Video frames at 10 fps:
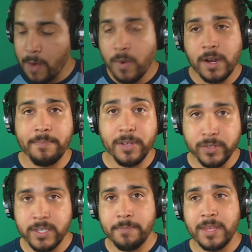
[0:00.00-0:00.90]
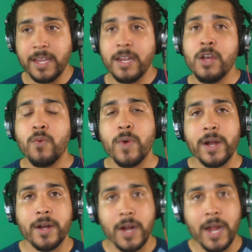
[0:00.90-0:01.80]
I want to build something
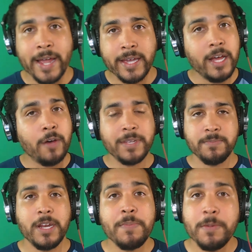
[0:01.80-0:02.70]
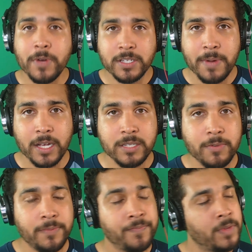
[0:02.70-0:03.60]
where I can help as many people as
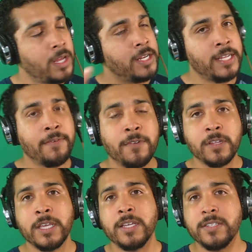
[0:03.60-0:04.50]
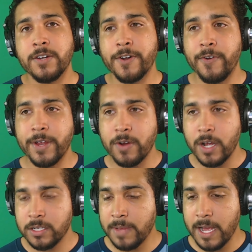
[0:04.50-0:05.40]
possible, definitely consider going
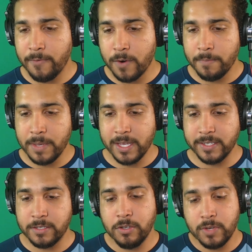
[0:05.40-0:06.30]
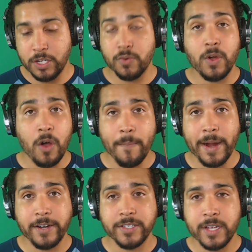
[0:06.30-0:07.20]
cross-platform, because you can do it all
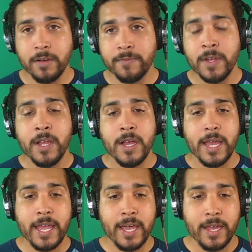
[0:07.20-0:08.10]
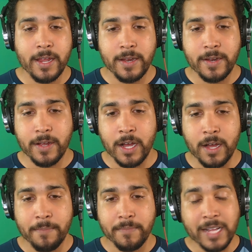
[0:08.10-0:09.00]
by yourself. And
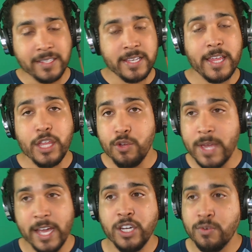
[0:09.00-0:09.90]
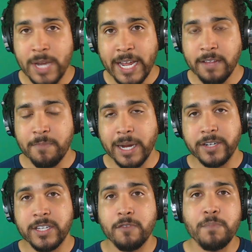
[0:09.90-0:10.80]
not to say that you can't do native by
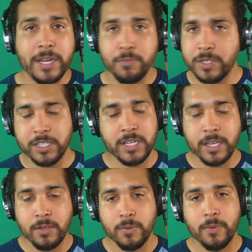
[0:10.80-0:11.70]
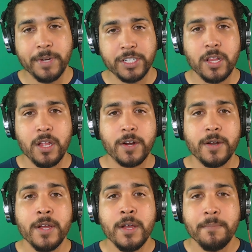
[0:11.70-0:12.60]
yourself, but it would just take you much
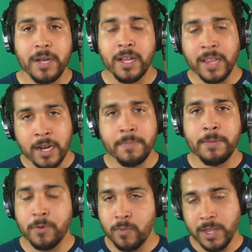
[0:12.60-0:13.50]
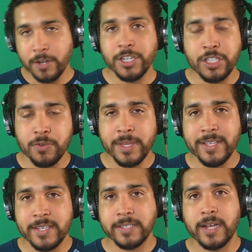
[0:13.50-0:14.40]
longer. But a lot of people, when they're just doing
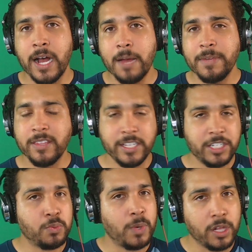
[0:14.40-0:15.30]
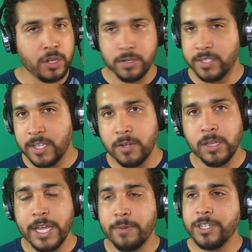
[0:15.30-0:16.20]
this as a hobby, they just want to learn a single
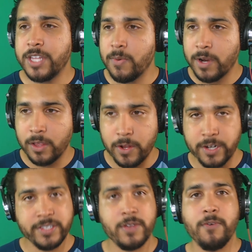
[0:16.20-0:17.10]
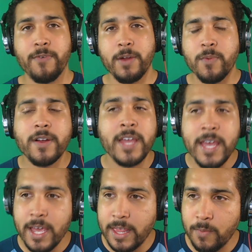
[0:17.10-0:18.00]
language, they want to learn a single framework,
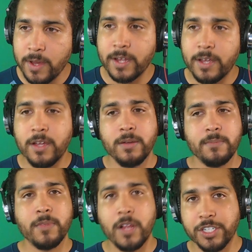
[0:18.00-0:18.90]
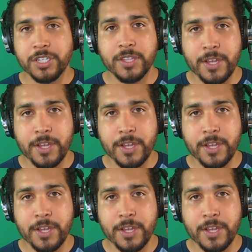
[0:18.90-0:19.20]
and they want to launch